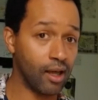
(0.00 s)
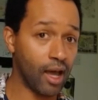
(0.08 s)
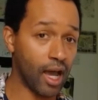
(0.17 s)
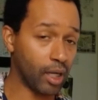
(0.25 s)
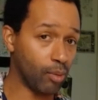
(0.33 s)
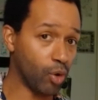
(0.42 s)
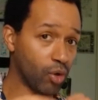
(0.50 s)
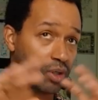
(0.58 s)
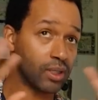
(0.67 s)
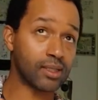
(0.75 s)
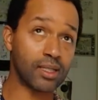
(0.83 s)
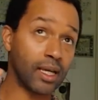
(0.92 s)
And I'm not going
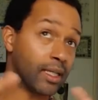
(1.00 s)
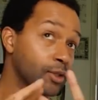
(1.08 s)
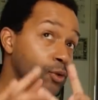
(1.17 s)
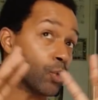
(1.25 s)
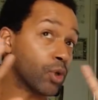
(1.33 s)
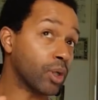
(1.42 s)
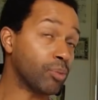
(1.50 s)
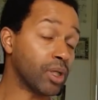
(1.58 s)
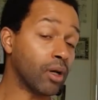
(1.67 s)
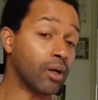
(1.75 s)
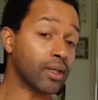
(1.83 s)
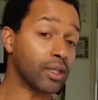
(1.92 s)
to say it's all going to be
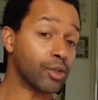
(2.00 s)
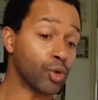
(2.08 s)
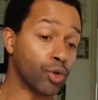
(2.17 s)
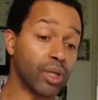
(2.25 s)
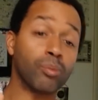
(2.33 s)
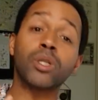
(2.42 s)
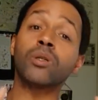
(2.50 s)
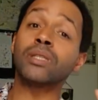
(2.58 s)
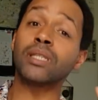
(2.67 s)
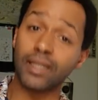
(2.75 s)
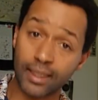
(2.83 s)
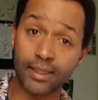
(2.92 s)
hunky-dory, because
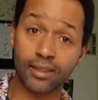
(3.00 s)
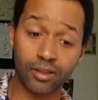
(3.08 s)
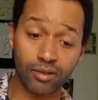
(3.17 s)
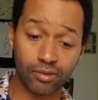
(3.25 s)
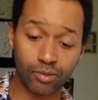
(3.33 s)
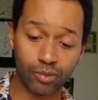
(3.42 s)
it isn't.